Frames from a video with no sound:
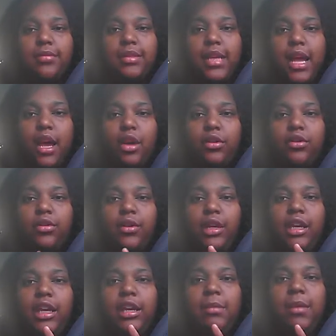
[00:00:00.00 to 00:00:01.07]
down
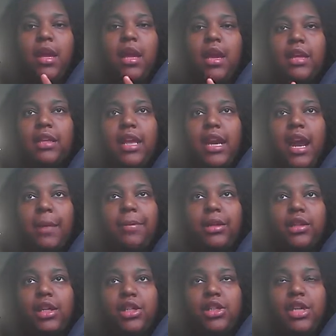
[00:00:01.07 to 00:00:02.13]
cream, then I'll
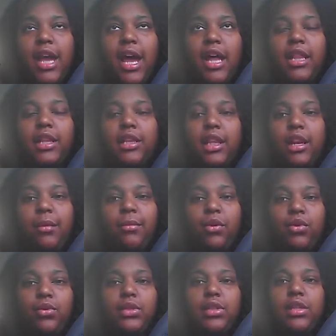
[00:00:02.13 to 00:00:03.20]
put the gel and then a
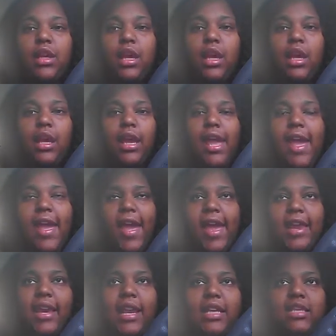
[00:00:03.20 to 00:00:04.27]
mousse.
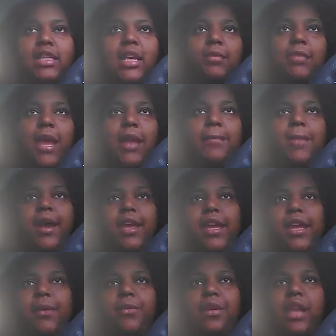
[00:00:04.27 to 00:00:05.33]
And it seemed like my
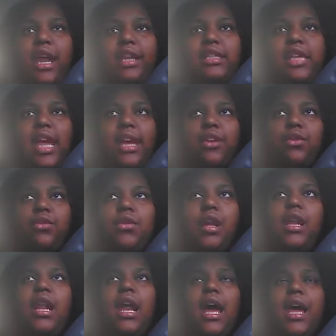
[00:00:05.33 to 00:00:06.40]
hair would like tangle
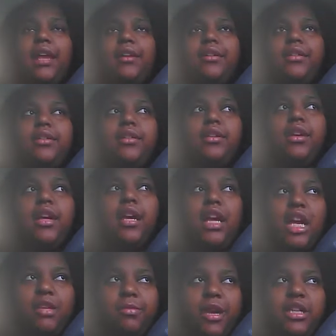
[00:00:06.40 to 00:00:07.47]
a lot,
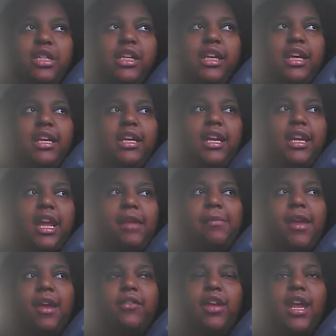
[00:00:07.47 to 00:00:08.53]
especially in the nape
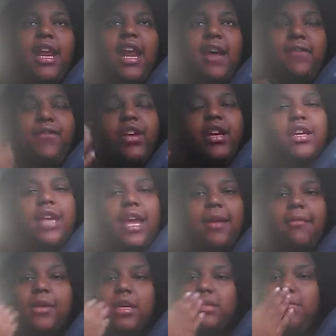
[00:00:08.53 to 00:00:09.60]
area, and I figured that
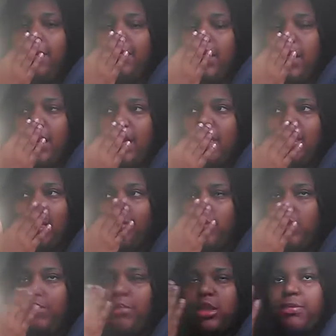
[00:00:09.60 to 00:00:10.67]
it must be because of
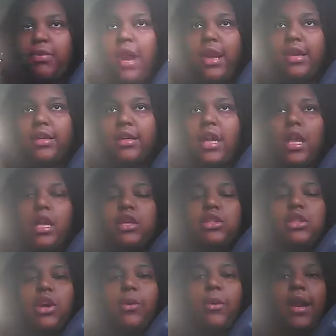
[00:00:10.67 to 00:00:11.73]
too much product.
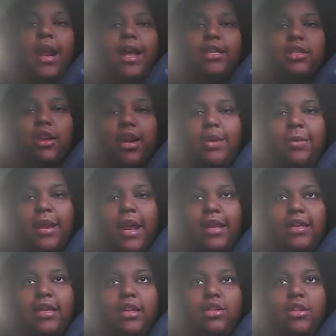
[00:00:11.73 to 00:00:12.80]
So what I
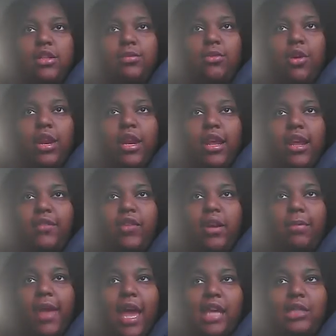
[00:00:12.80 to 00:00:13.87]
did this morning and for the
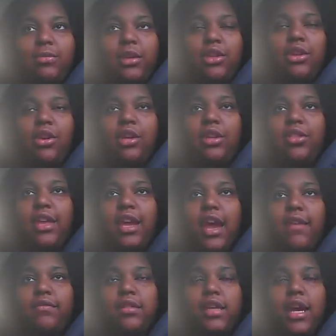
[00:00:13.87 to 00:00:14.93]
past week, the only thing
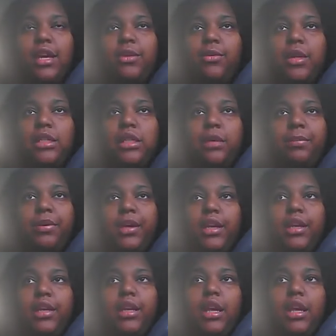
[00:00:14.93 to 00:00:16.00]
I've done was to put